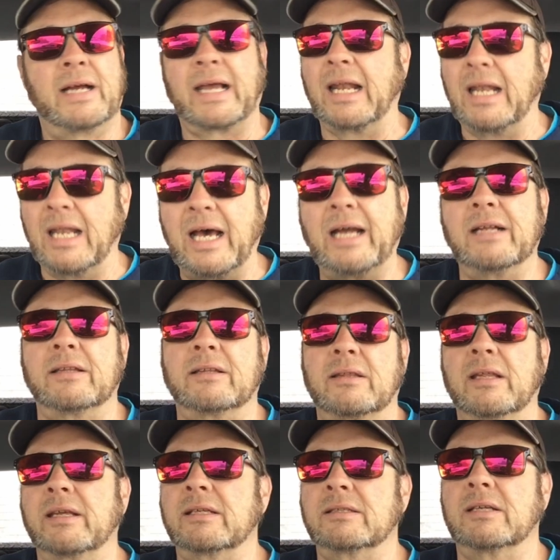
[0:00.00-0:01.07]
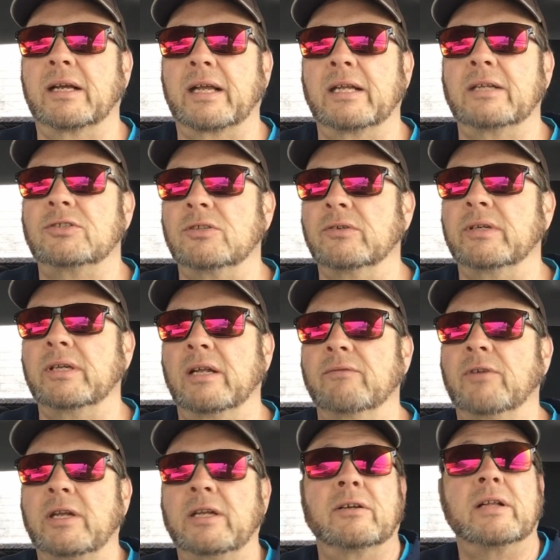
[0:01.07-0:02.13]
I got a lot of things I got to show you on
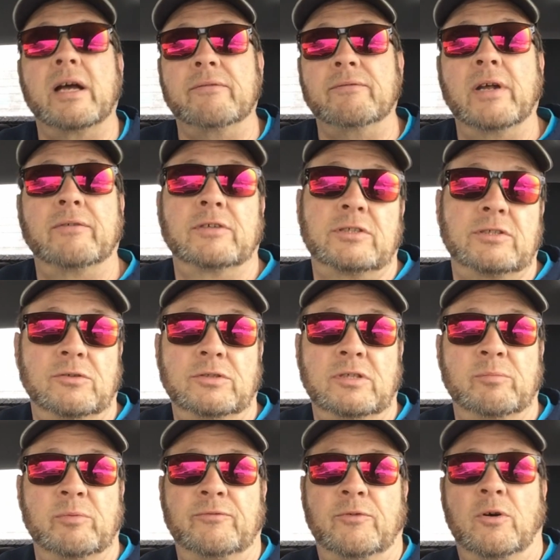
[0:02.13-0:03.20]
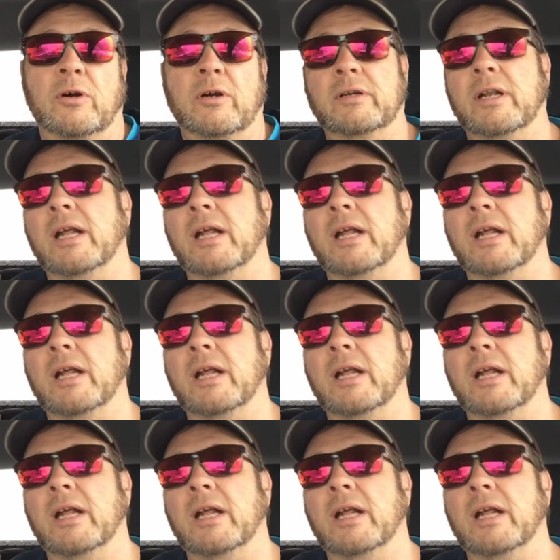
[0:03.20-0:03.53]
video that I've never showed you before,